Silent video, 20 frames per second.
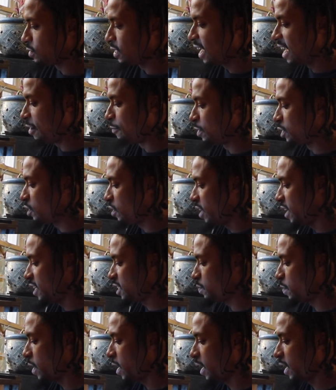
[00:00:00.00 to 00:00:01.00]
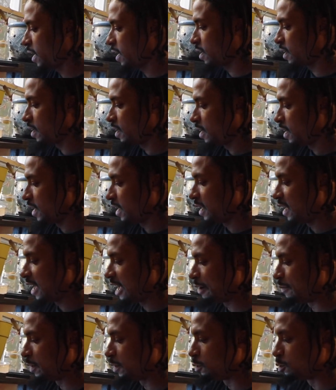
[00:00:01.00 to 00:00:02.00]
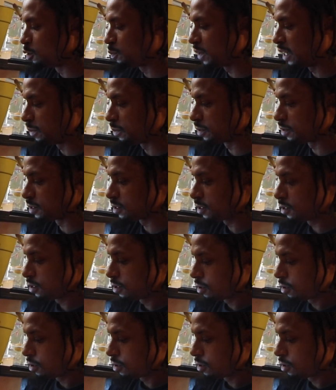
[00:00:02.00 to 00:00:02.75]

I have my trash bag and I have my newspapers